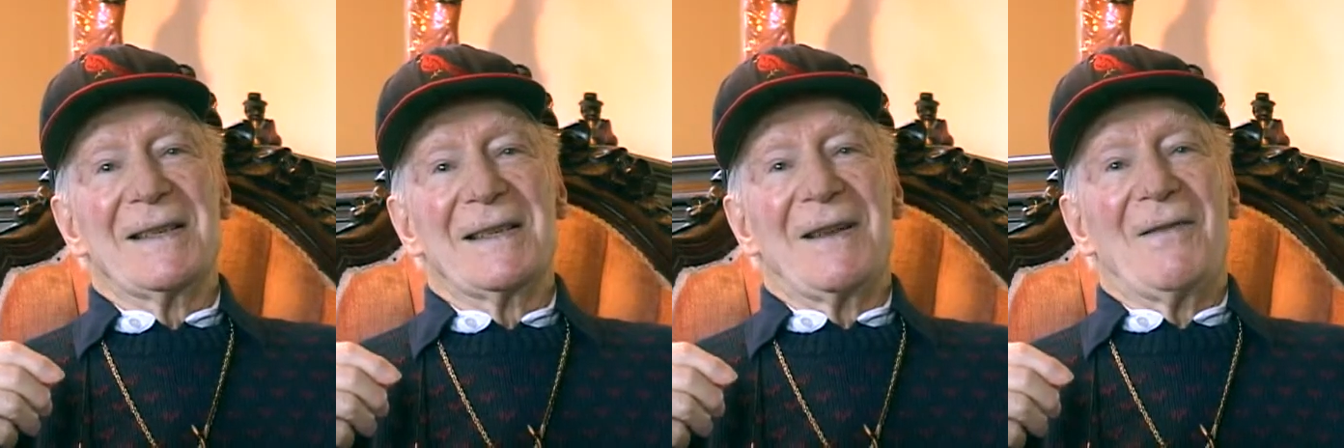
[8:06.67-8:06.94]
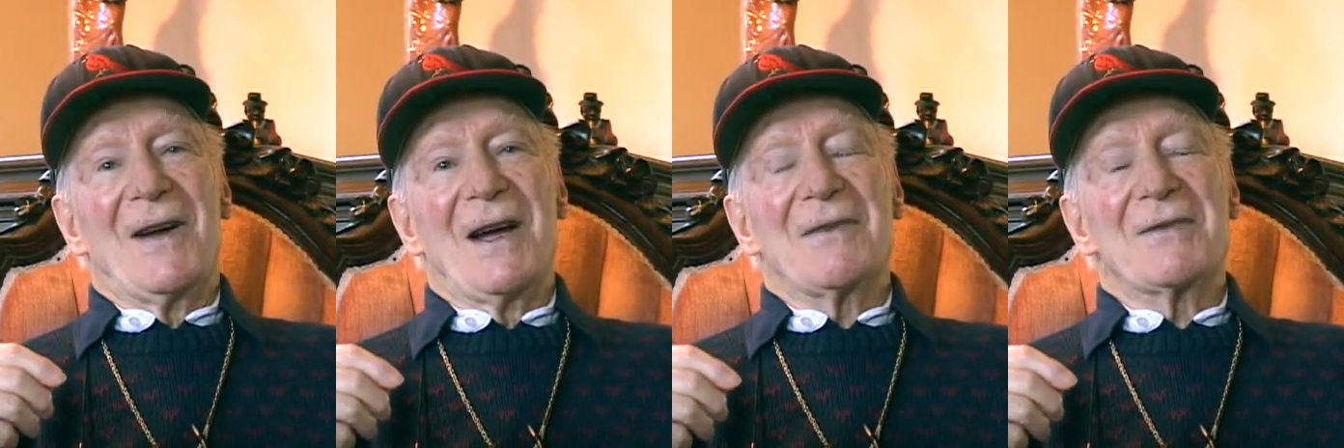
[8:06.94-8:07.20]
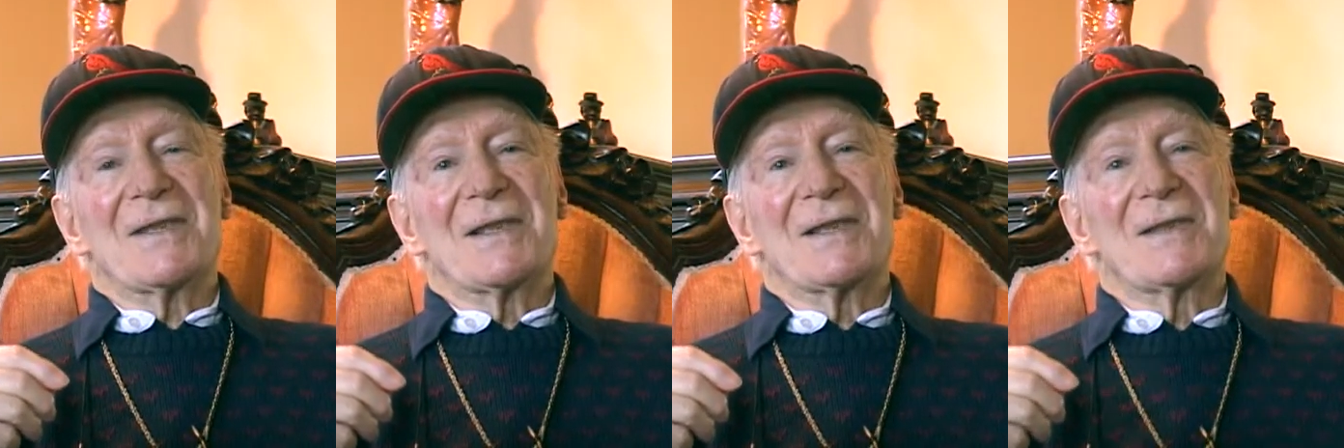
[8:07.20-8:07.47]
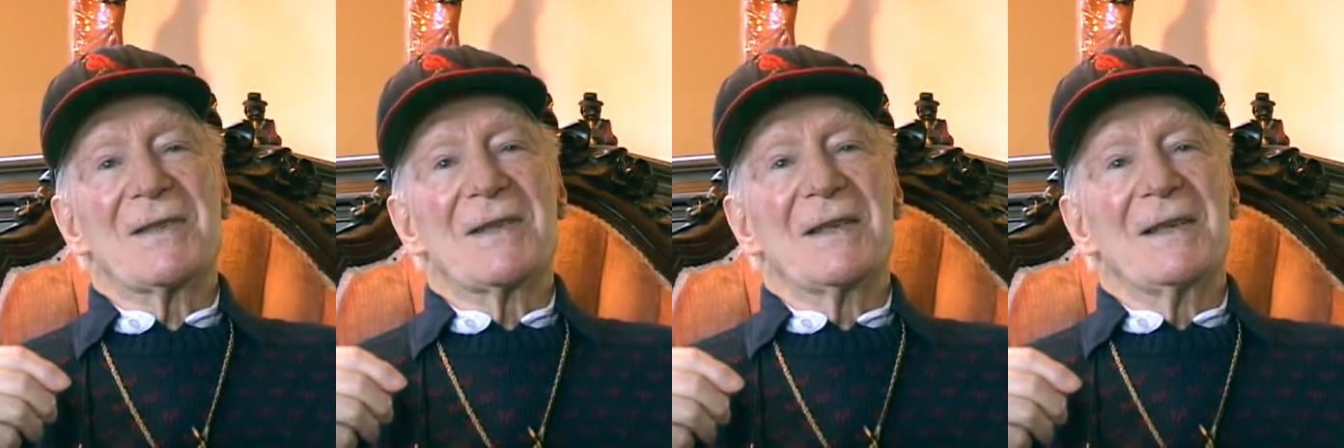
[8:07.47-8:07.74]
The
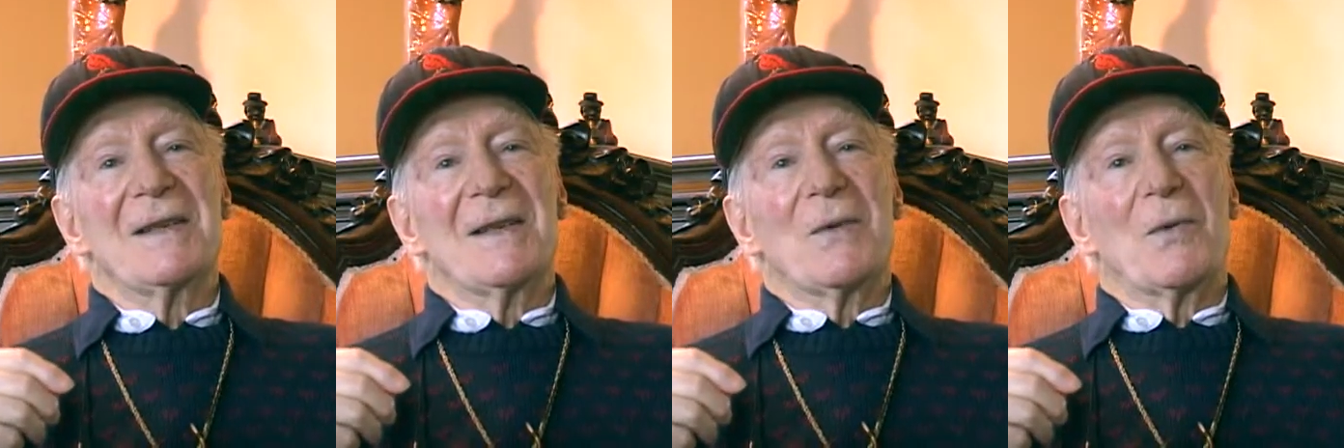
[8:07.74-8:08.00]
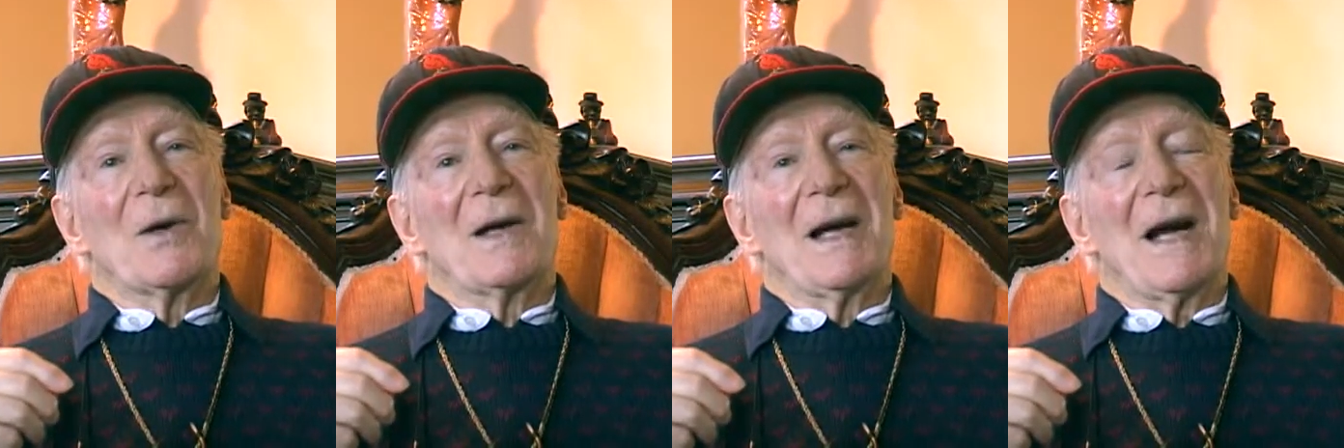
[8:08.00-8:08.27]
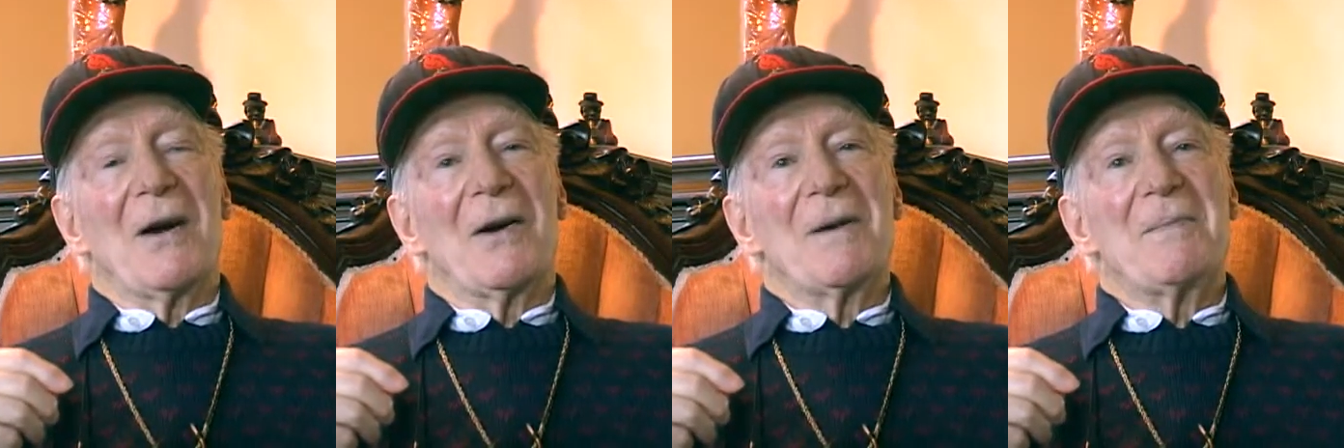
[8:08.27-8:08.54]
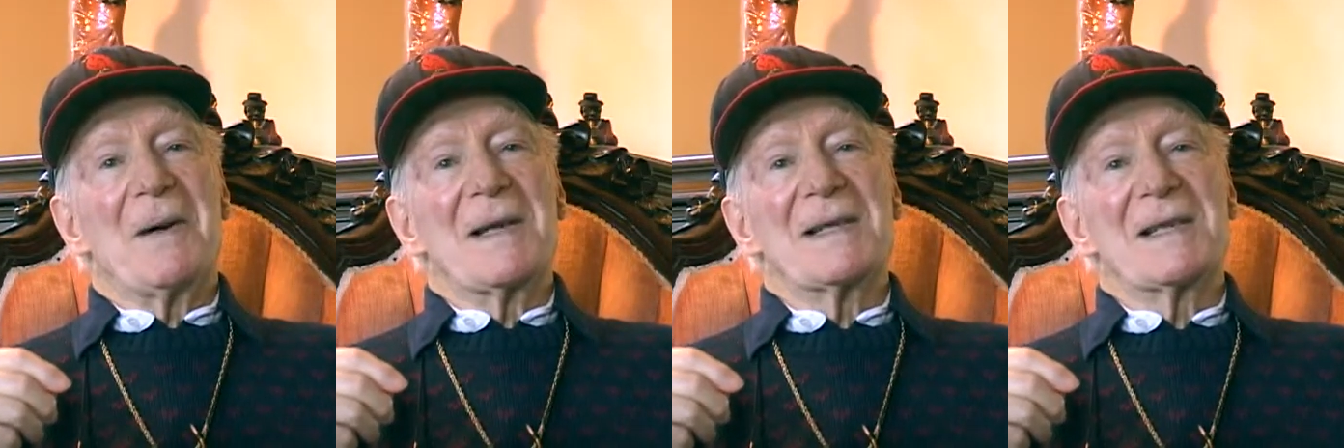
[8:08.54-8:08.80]
viruses were
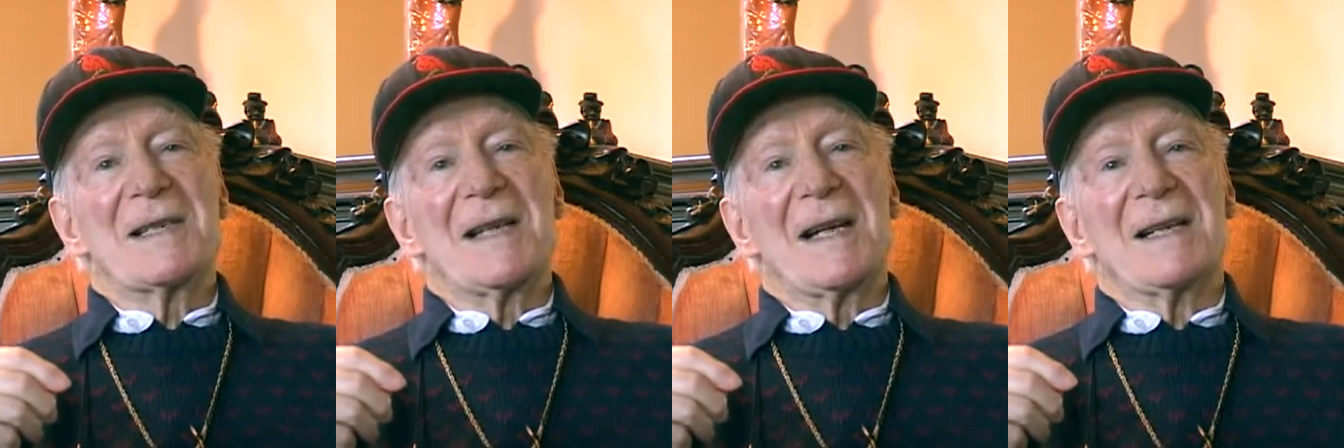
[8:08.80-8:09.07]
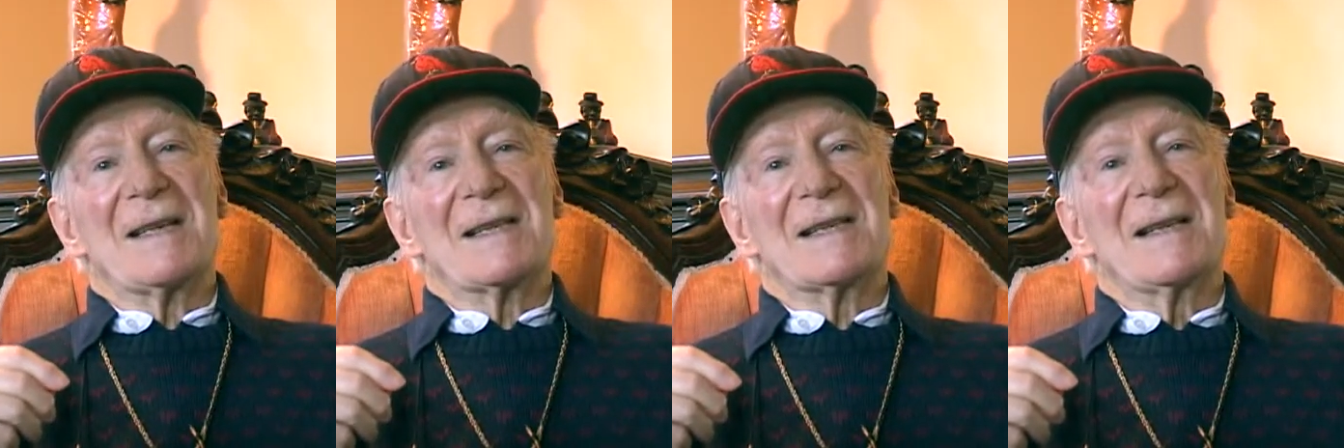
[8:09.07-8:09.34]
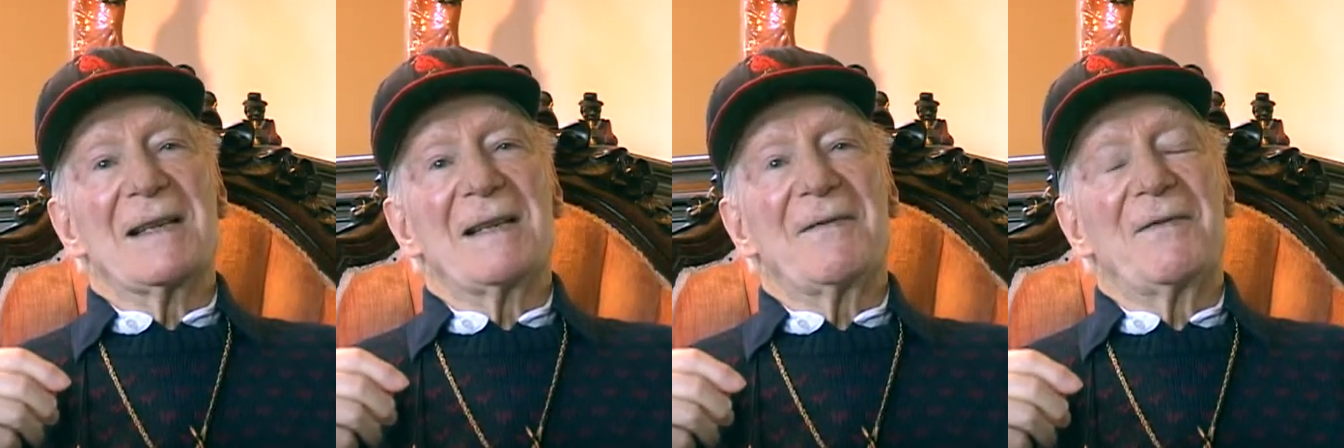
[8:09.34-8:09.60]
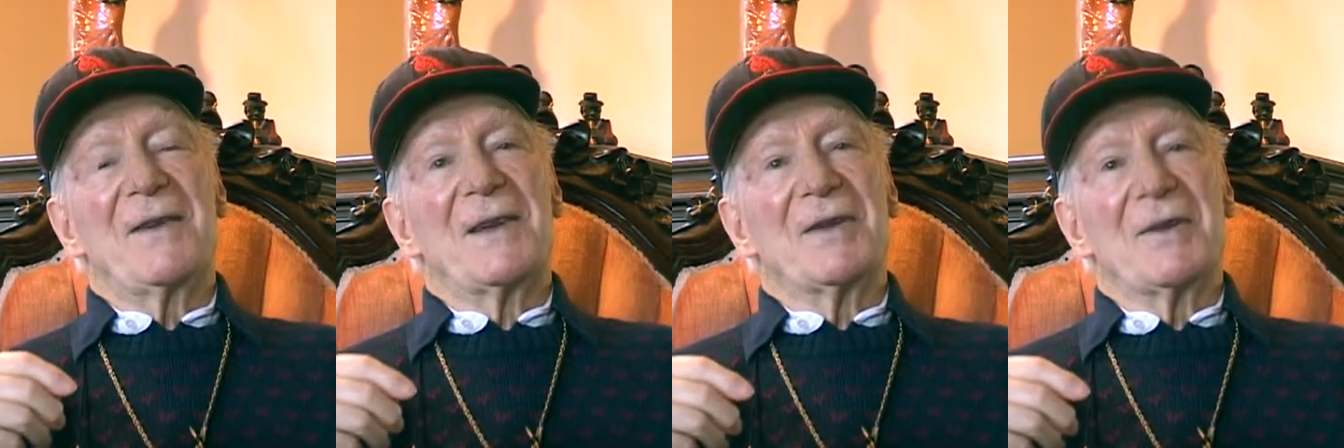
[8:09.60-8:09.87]
carried by snails and it
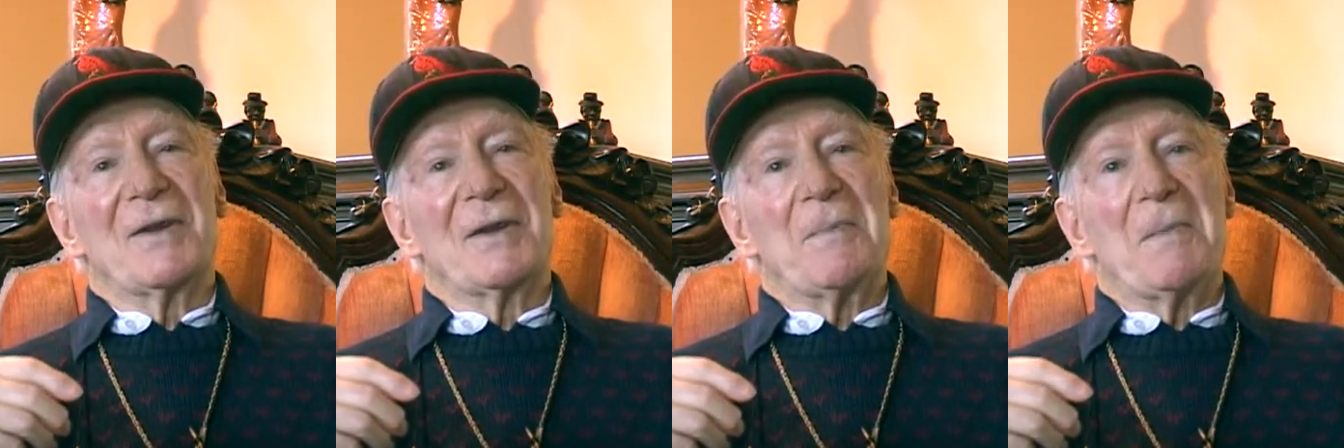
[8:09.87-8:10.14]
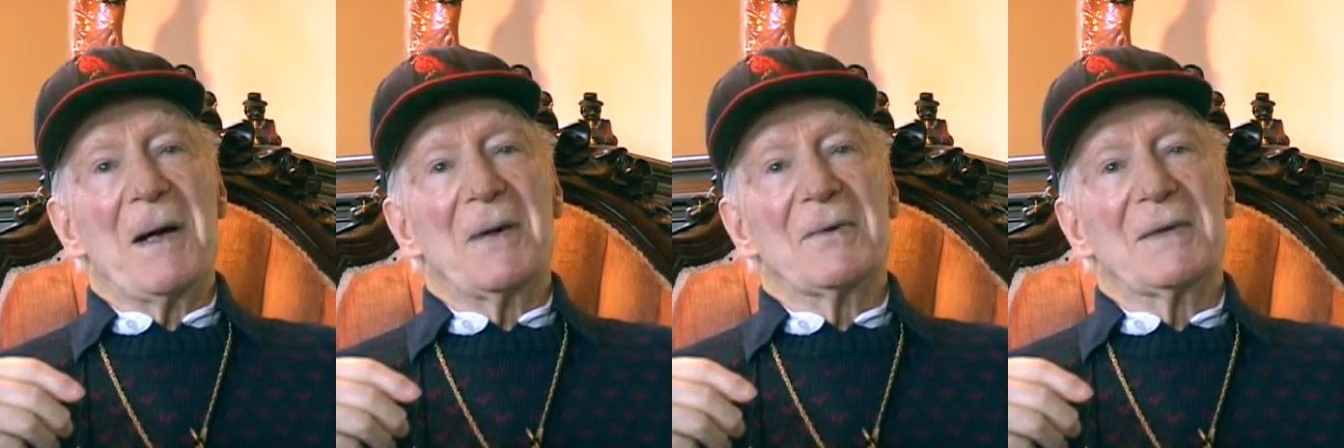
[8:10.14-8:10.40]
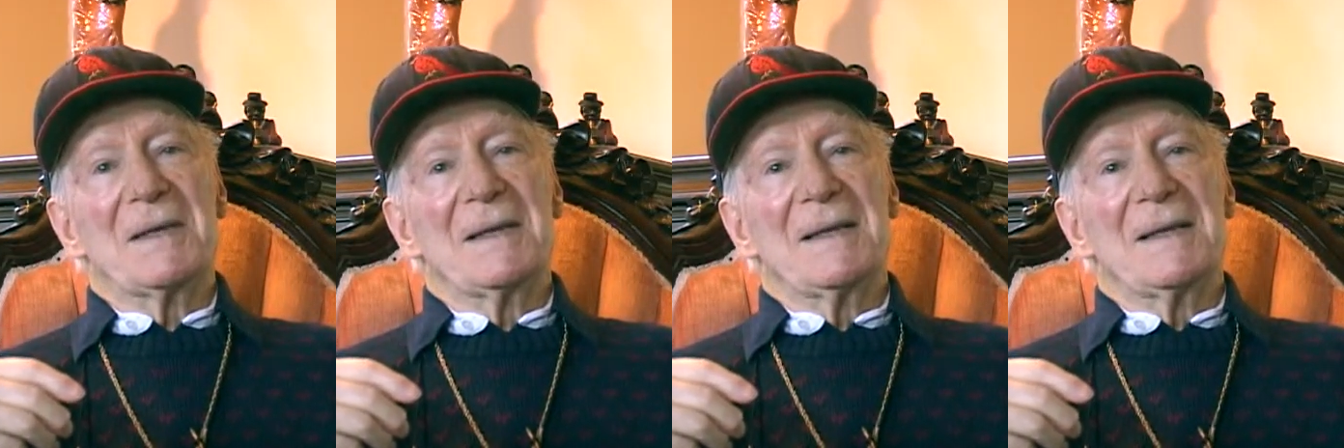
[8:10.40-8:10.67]
filtered them out.